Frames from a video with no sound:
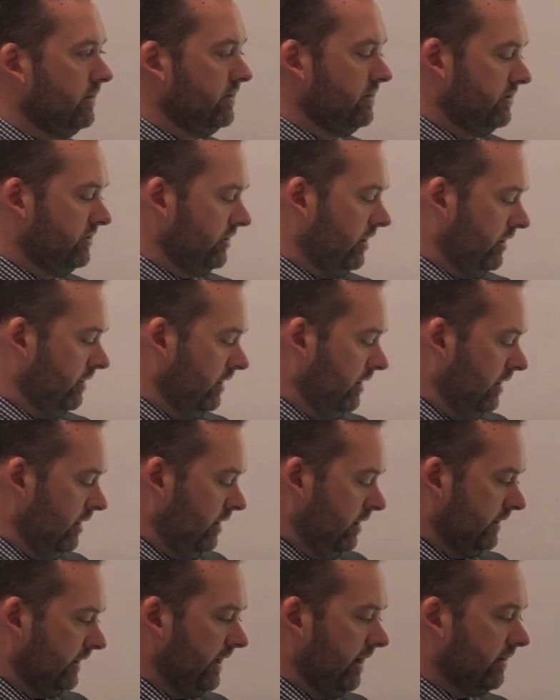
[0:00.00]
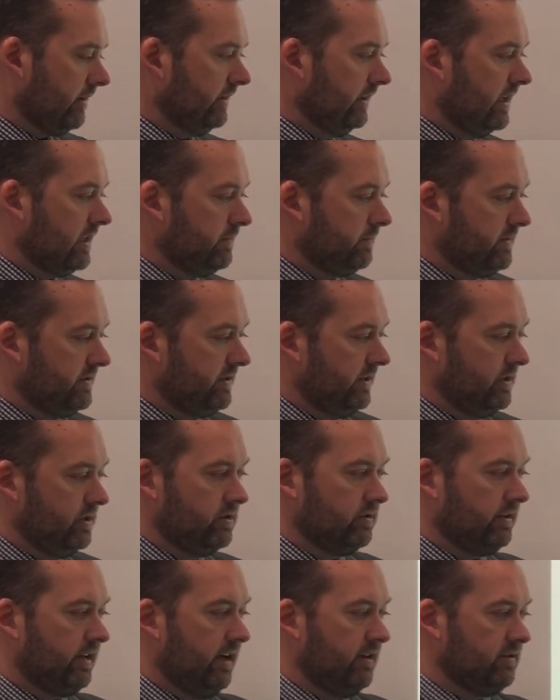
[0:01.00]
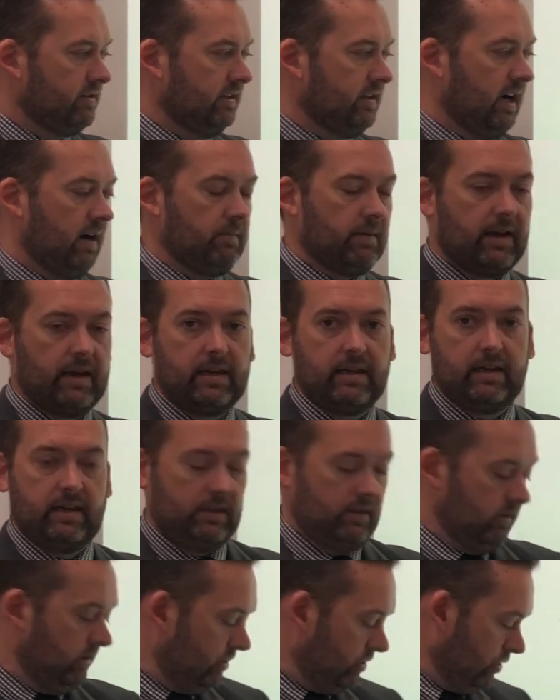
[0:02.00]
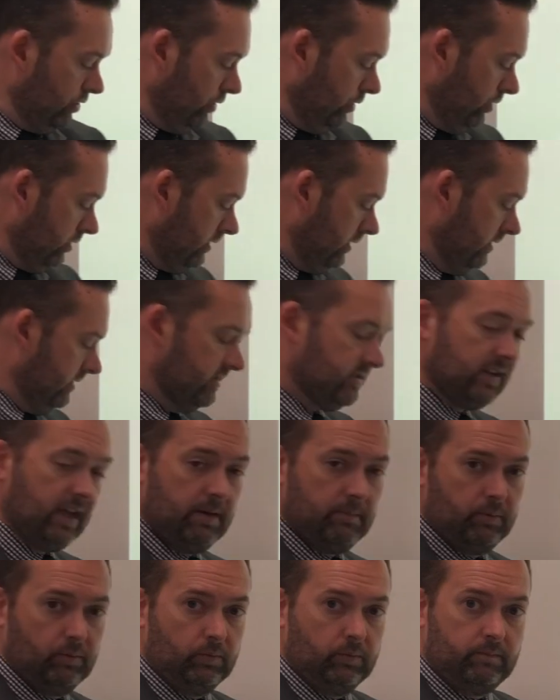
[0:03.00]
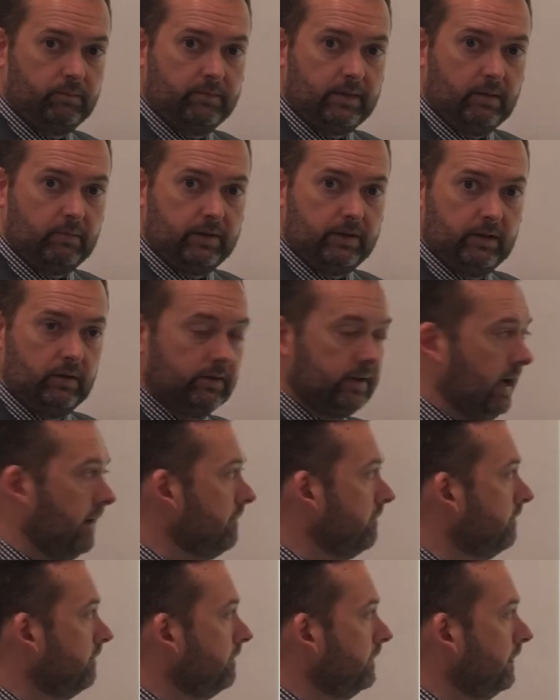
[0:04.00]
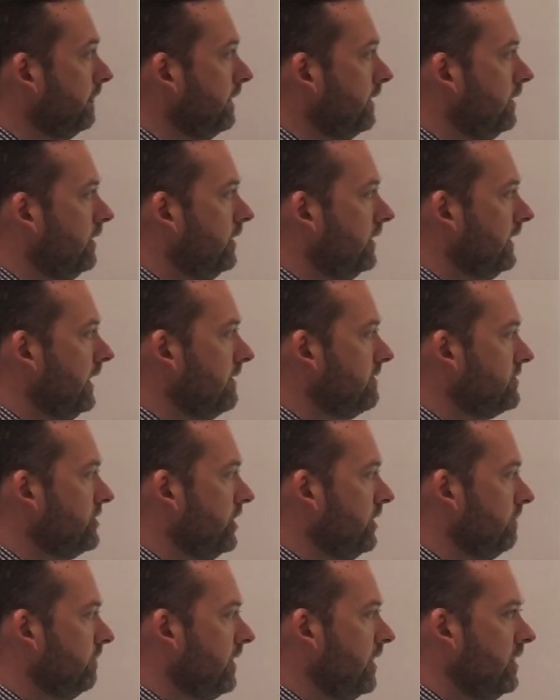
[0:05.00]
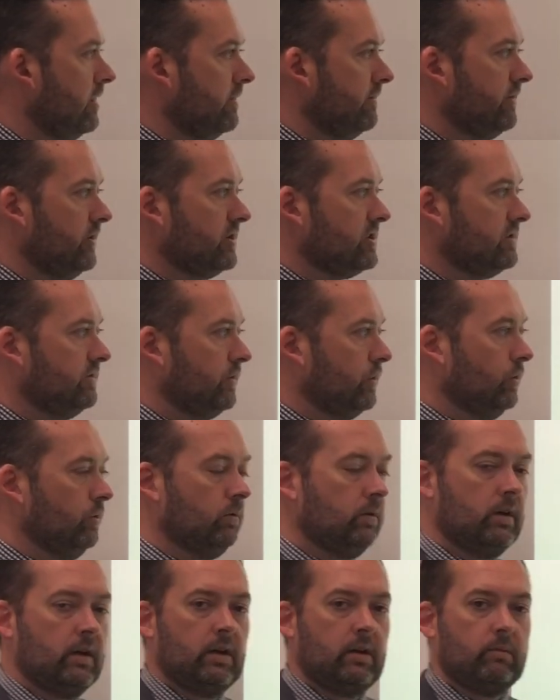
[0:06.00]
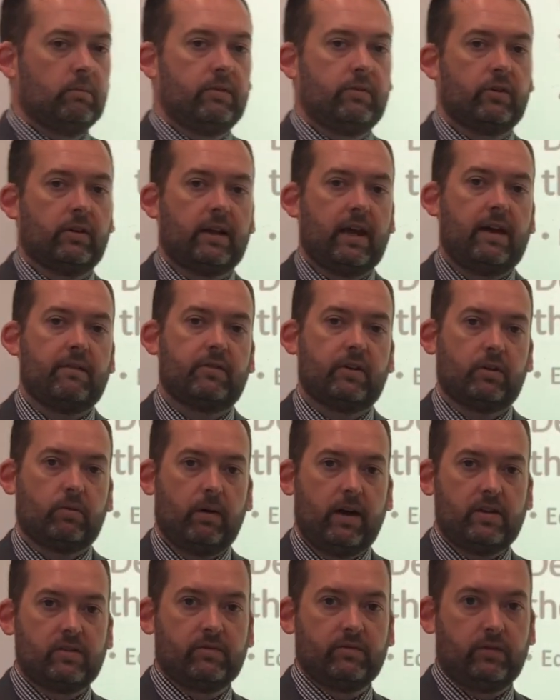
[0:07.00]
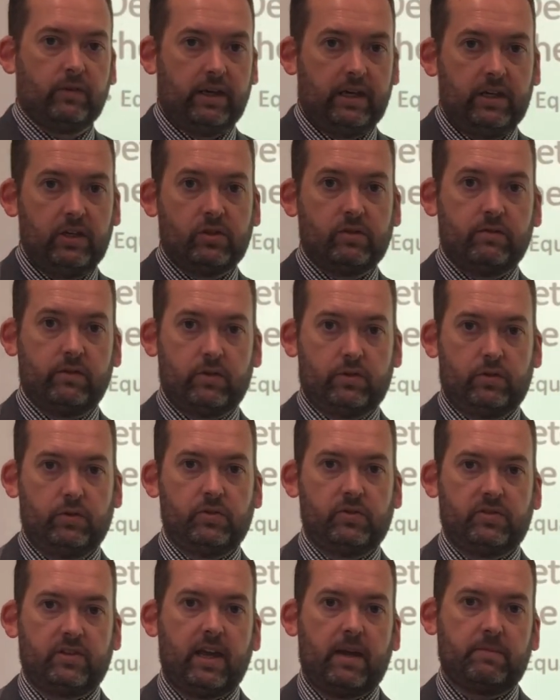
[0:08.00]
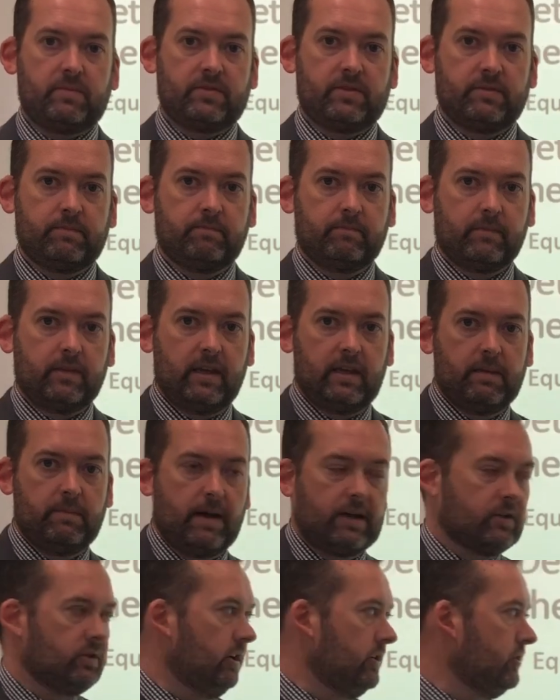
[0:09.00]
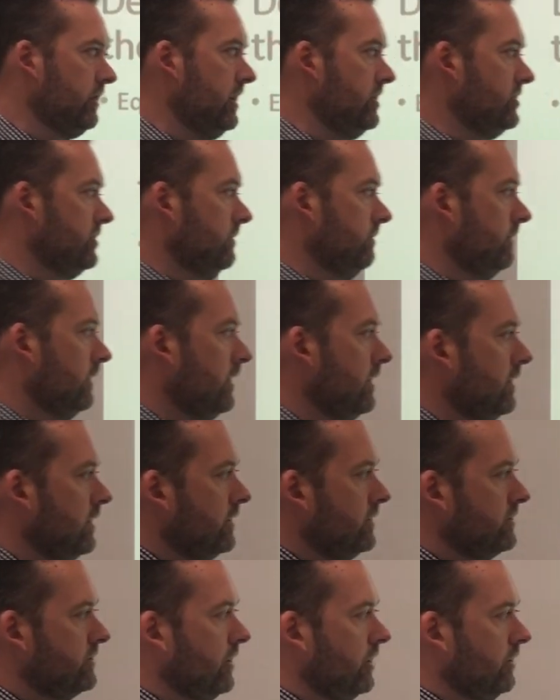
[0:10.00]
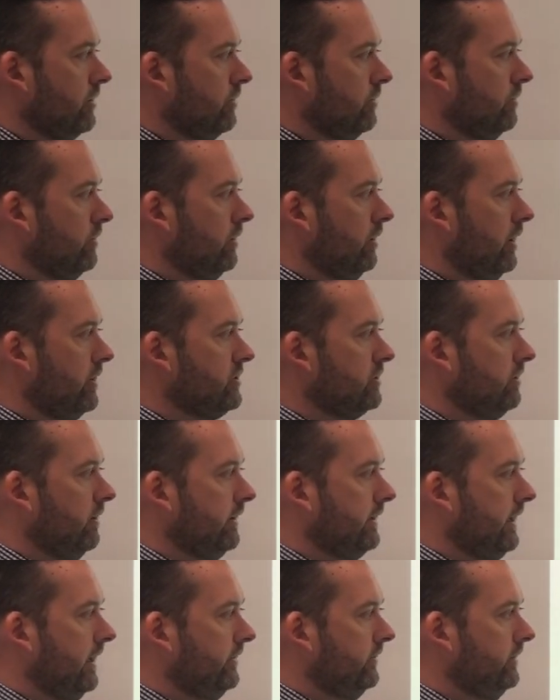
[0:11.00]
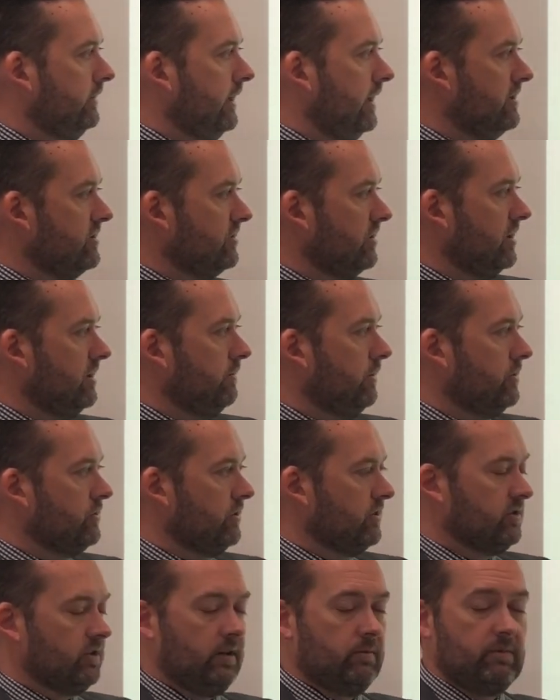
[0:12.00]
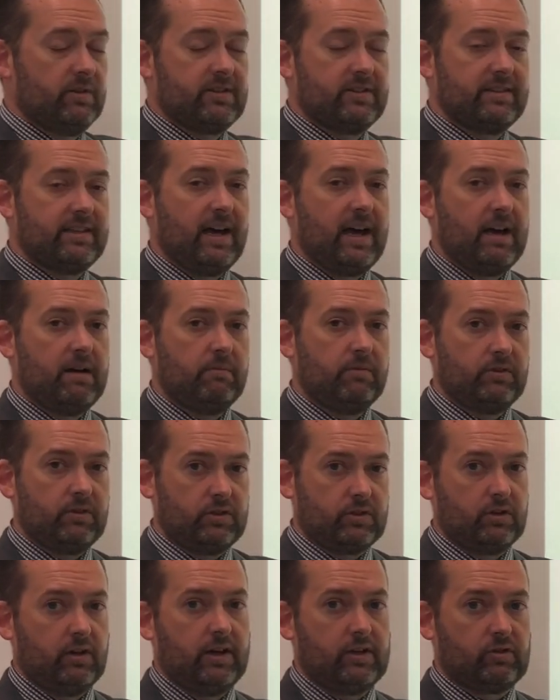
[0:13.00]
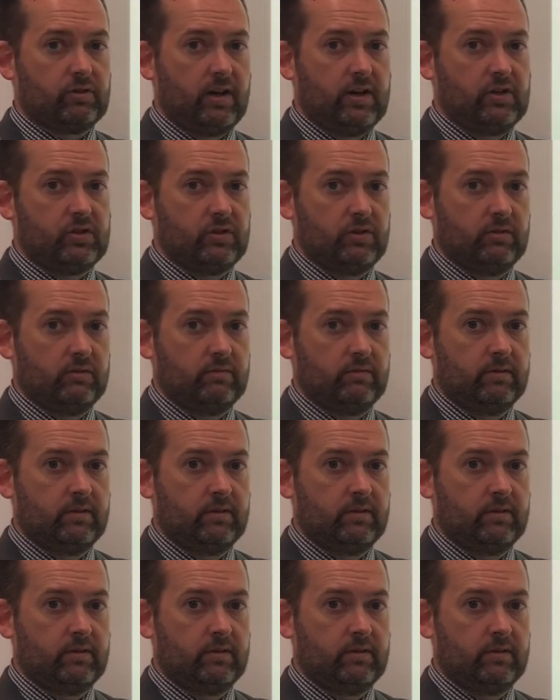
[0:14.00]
So, calculate the percentage of calcium carbonate in the chalk sample that we're going to look at. Okay, so first of all, we've got to have an equation for each of the two steps in the back titration. So, hydrochloric acid and sodium hydroxide. We start with the titration,